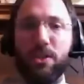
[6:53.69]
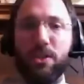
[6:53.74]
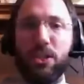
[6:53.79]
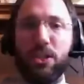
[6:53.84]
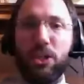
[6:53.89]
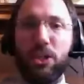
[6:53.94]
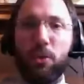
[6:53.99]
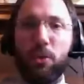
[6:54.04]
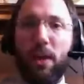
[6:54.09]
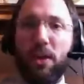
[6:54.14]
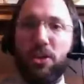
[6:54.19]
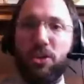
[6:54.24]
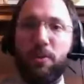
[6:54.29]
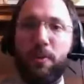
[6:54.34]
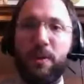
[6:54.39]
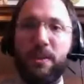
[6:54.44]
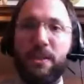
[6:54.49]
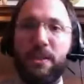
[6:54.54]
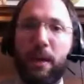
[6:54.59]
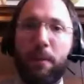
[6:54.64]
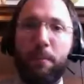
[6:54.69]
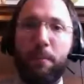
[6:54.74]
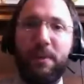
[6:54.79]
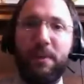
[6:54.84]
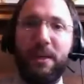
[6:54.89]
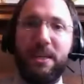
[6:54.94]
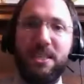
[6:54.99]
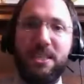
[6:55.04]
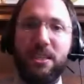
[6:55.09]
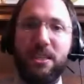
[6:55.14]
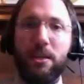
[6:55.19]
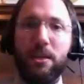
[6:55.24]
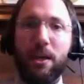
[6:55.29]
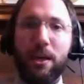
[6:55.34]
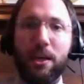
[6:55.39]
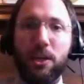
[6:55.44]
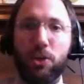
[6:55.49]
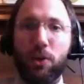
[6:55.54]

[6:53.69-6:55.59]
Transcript: teaching will actually be taking place tonight